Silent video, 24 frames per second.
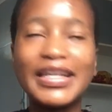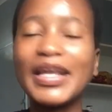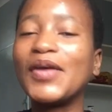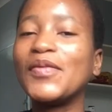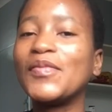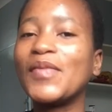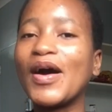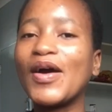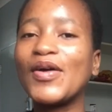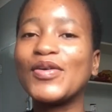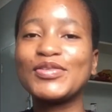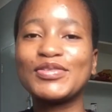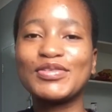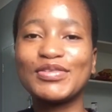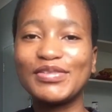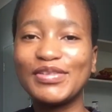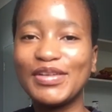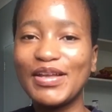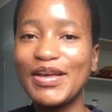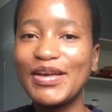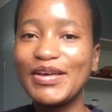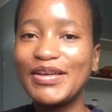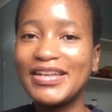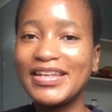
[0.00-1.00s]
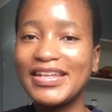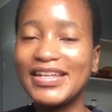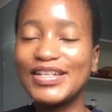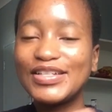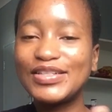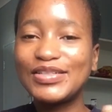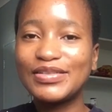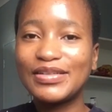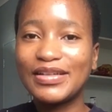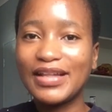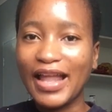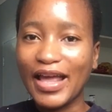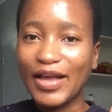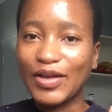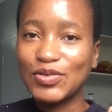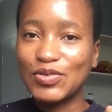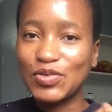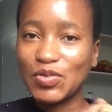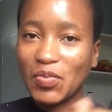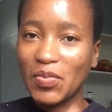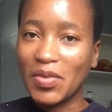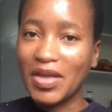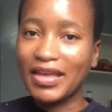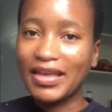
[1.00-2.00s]
damn, I also need
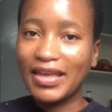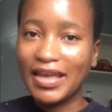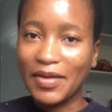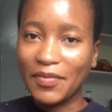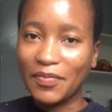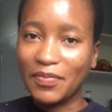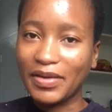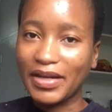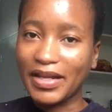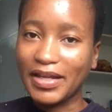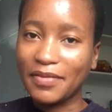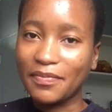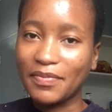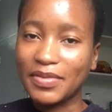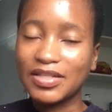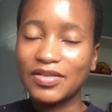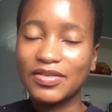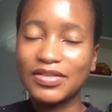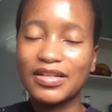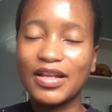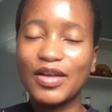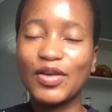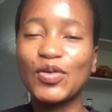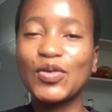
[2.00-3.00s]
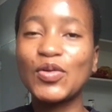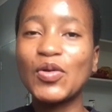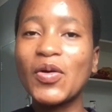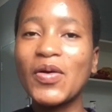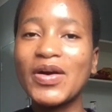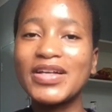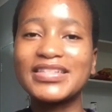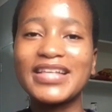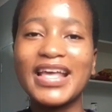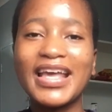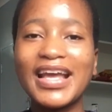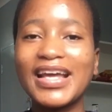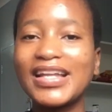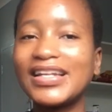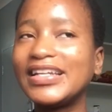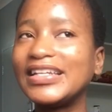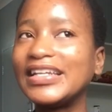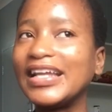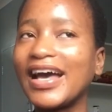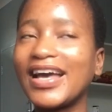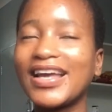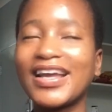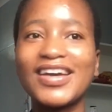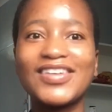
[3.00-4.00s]
like to make a plan. But I was like, you know what,
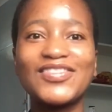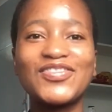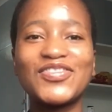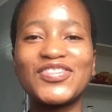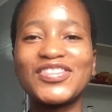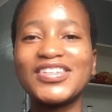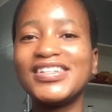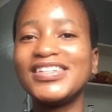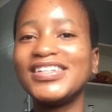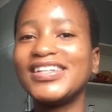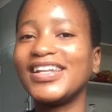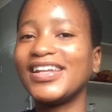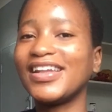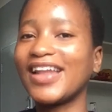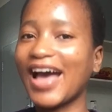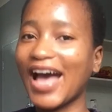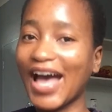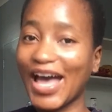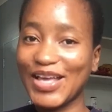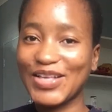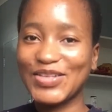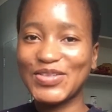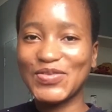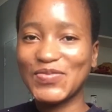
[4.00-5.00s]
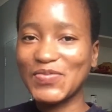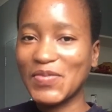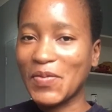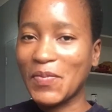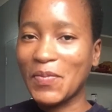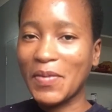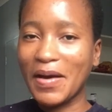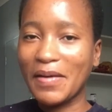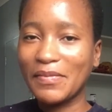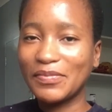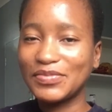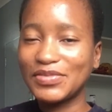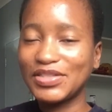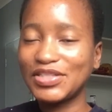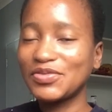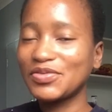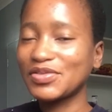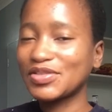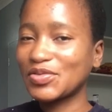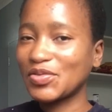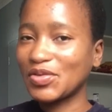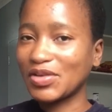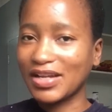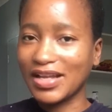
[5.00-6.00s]
I can't really lie to my mom.
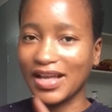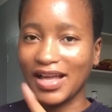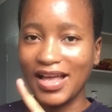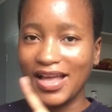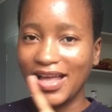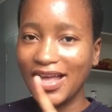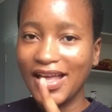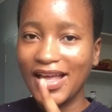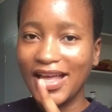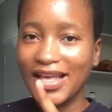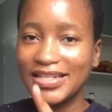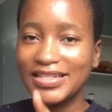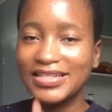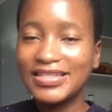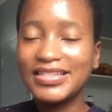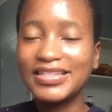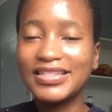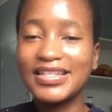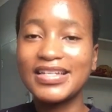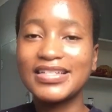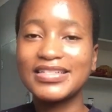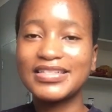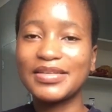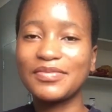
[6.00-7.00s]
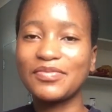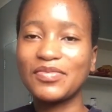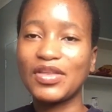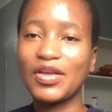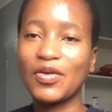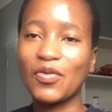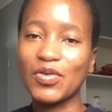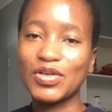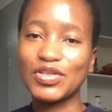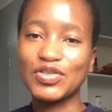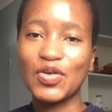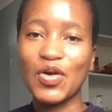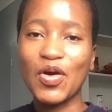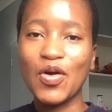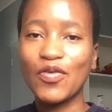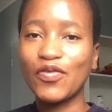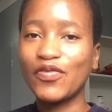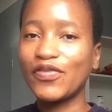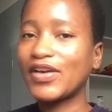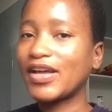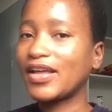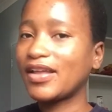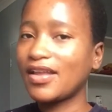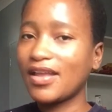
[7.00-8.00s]
She was gonna see that something was
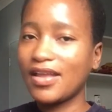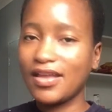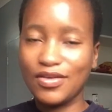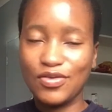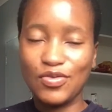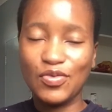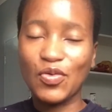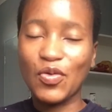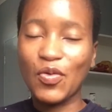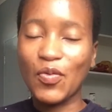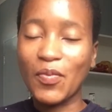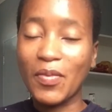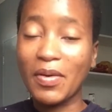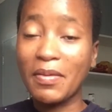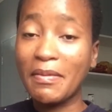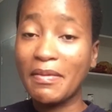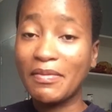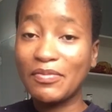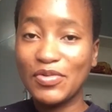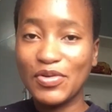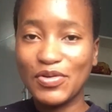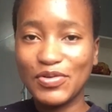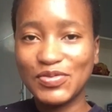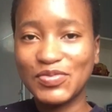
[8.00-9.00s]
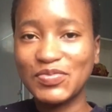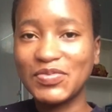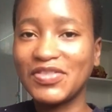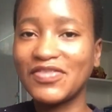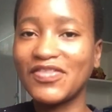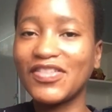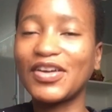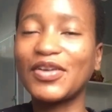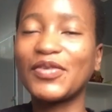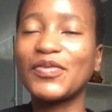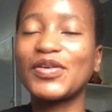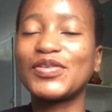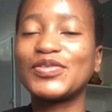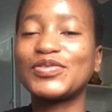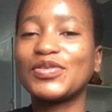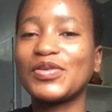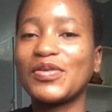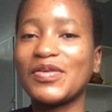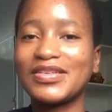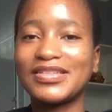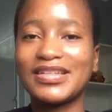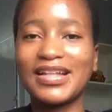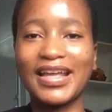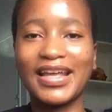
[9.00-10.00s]
off, you know. My mom knows me very well.
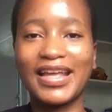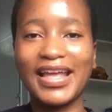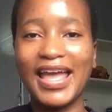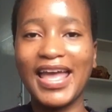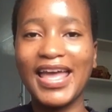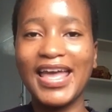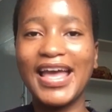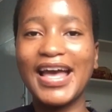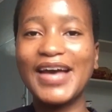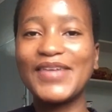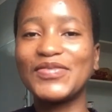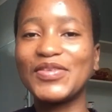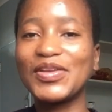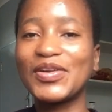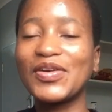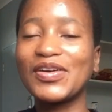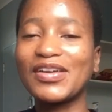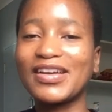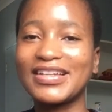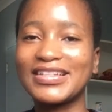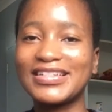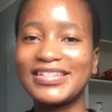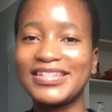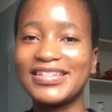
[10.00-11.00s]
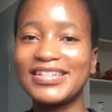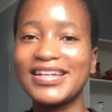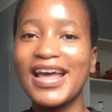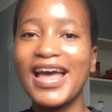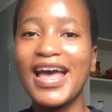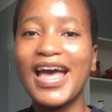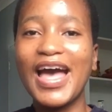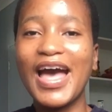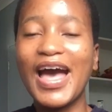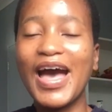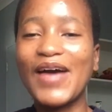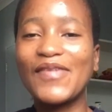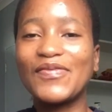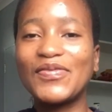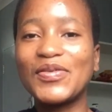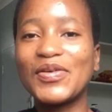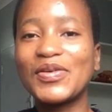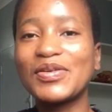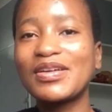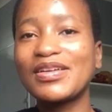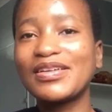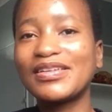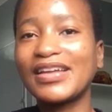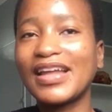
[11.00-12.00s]
So I was like, hey, I'm
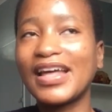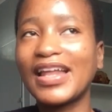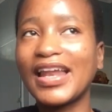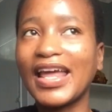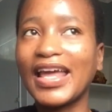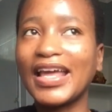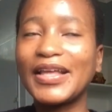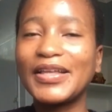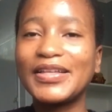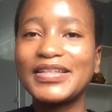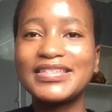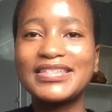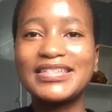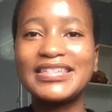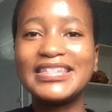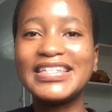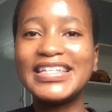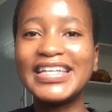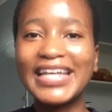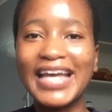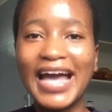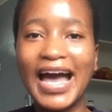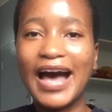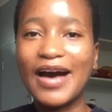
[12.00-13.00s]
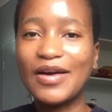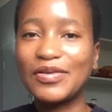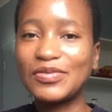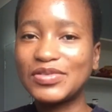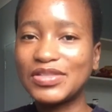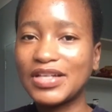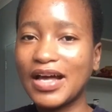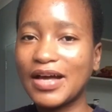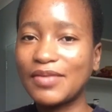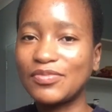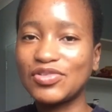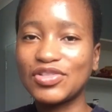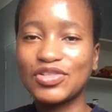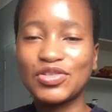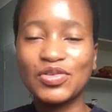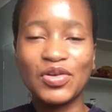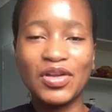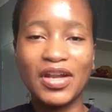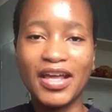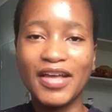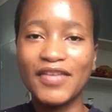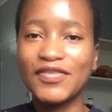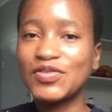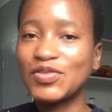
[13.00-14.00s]
not gonna like sneak out. I'm
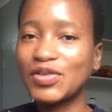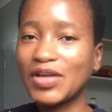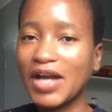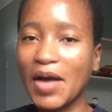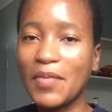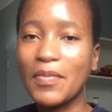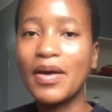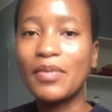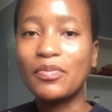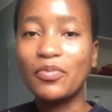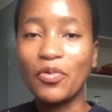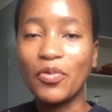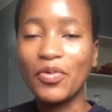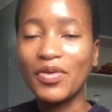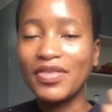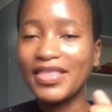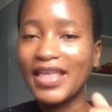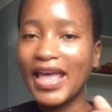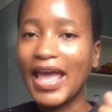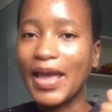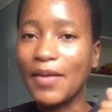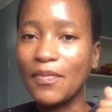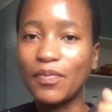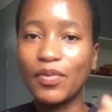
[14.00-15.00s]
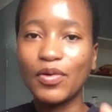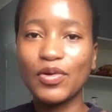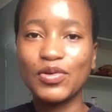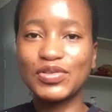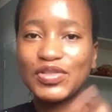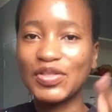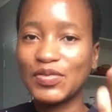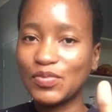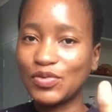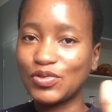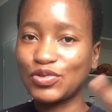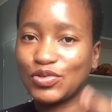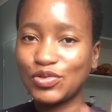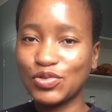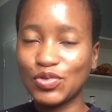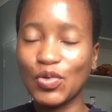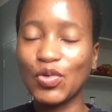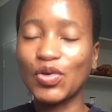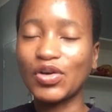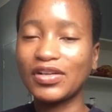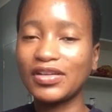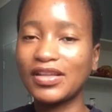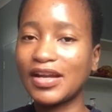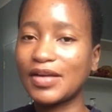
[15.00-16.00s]
just gonna have to come up with a plausible
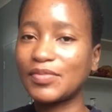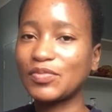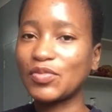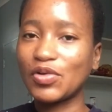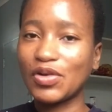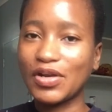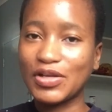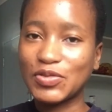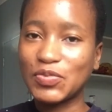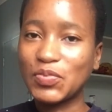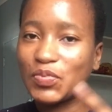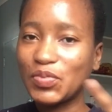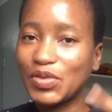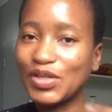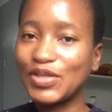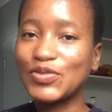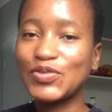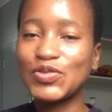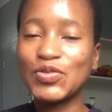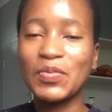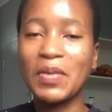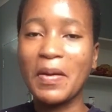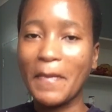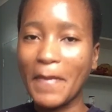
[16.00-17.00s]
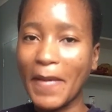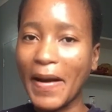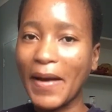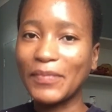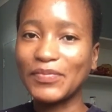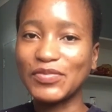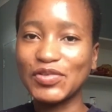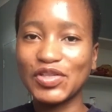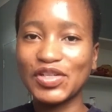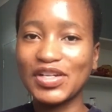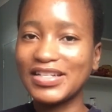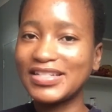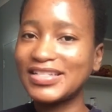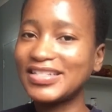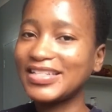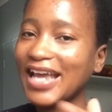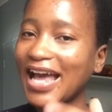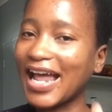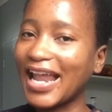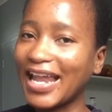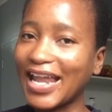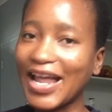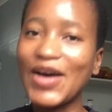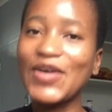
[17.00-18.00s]
story that I'm gonna spin to my mom so that
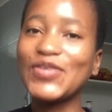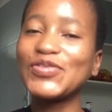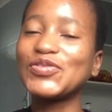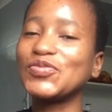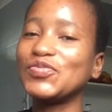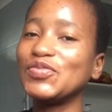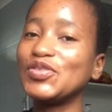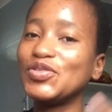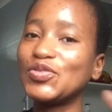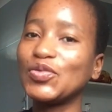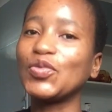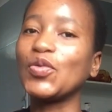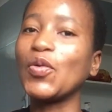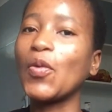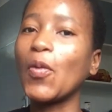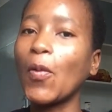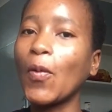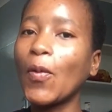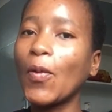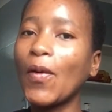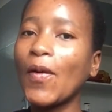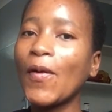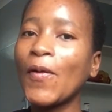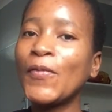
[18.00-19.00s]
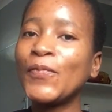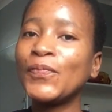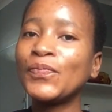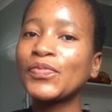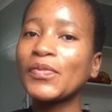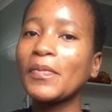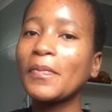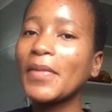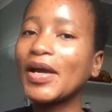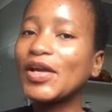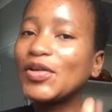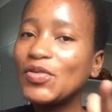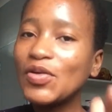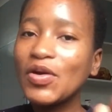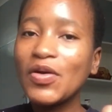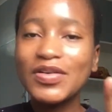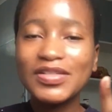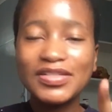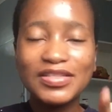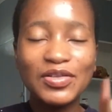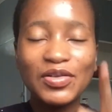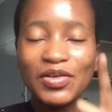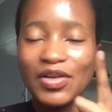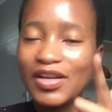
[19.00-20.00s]
she allows me to go. Mind you,
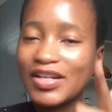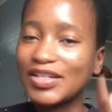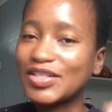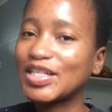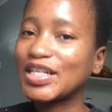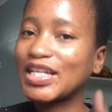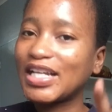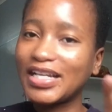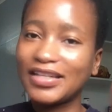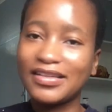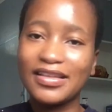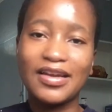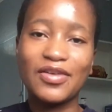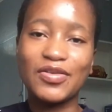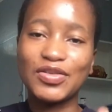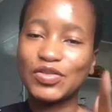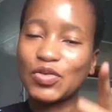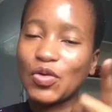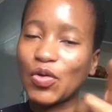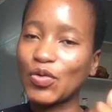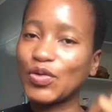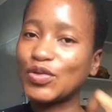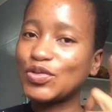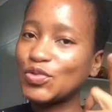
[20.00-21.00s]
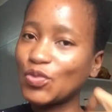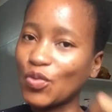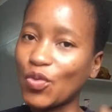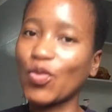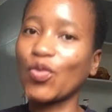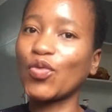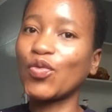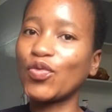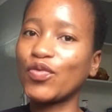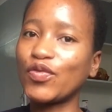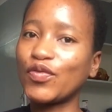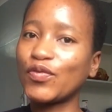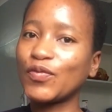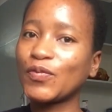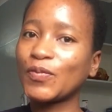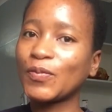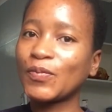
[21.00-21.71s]
I was not gonna tell her that I was going to groove,